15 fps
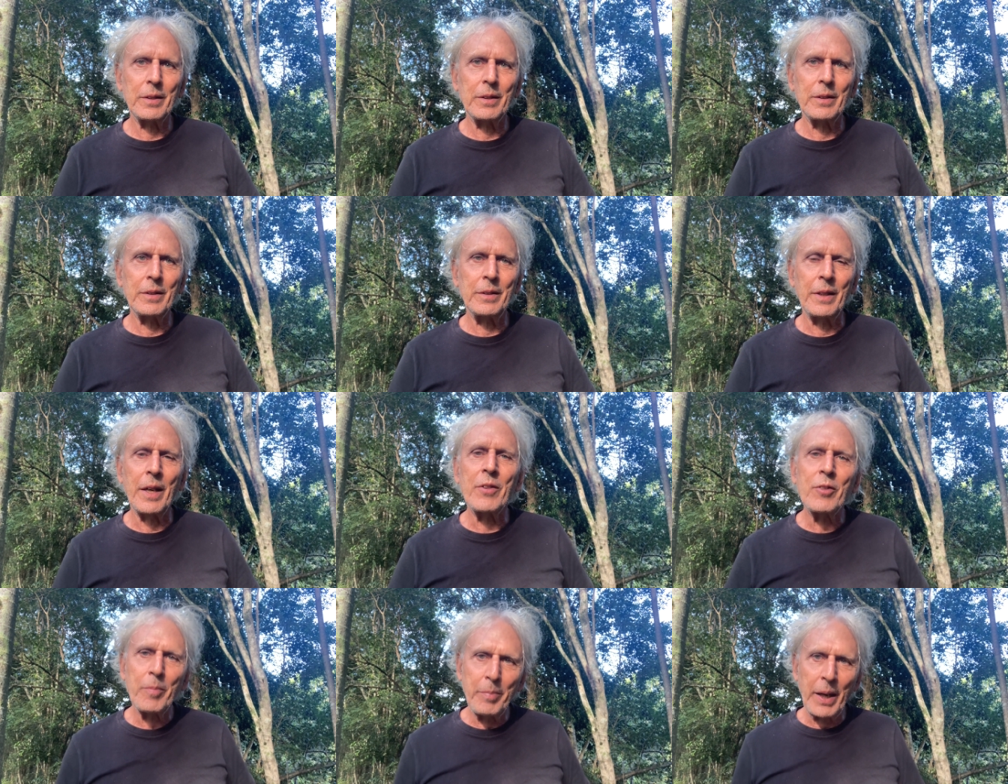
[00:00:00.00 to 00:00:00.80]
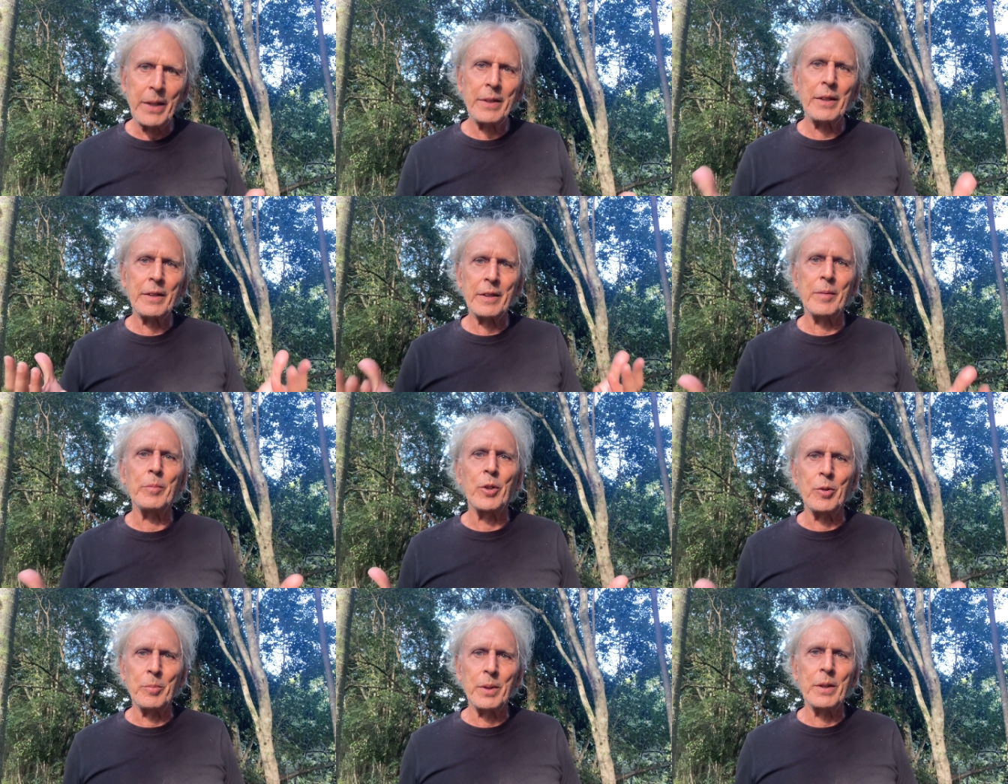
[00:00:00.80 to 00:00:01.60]
There's a battle at the
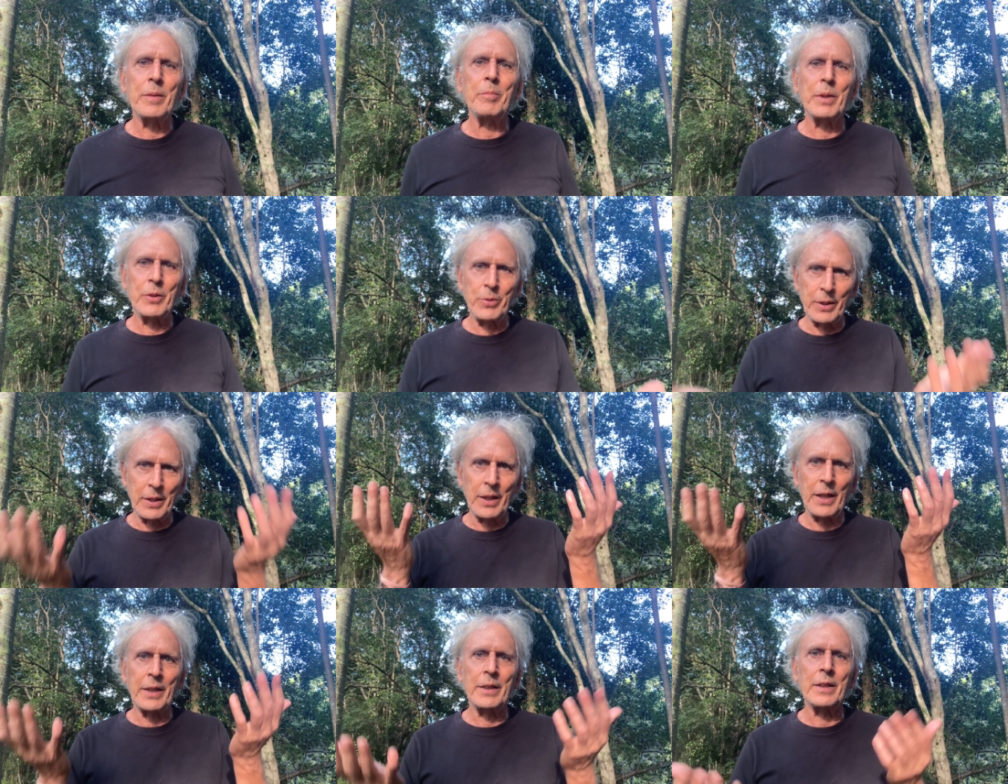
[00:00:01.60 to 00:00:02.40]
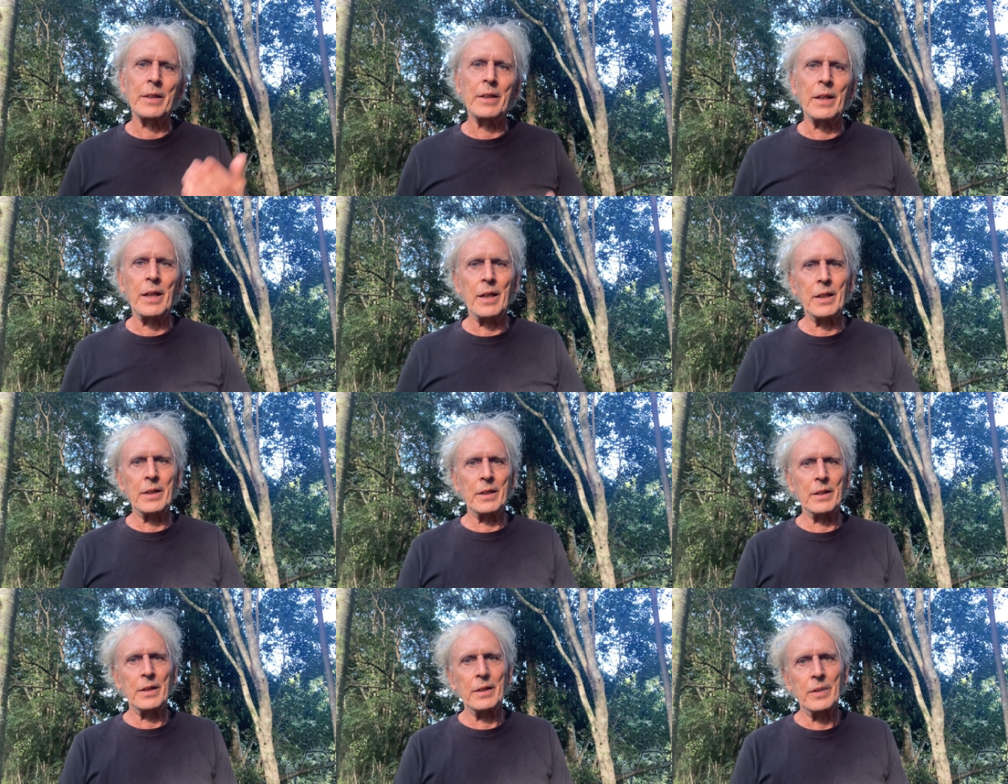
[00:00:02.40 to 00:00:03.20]
moment between light and dark.